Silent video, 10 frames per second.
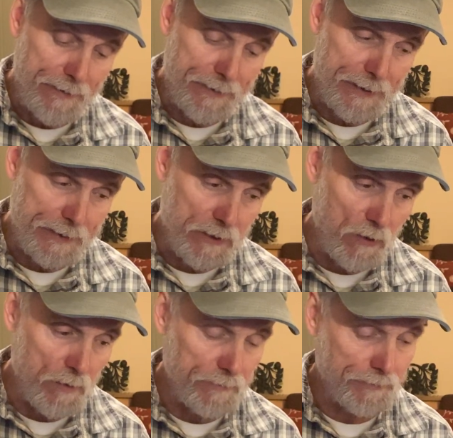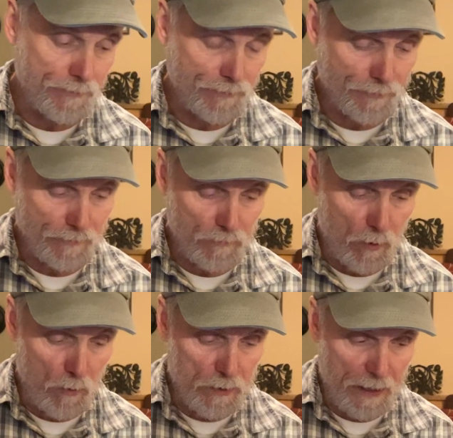Okay, so
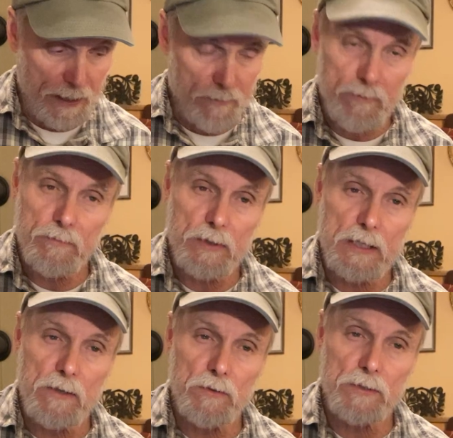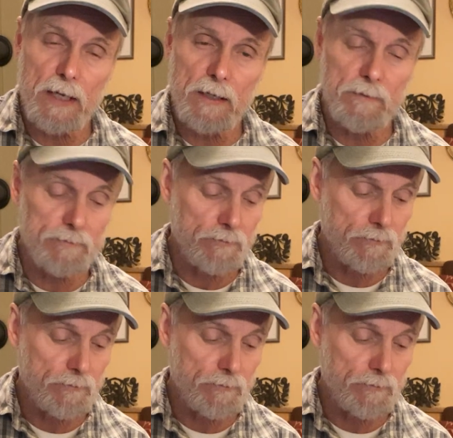one more time, D on the 2nd,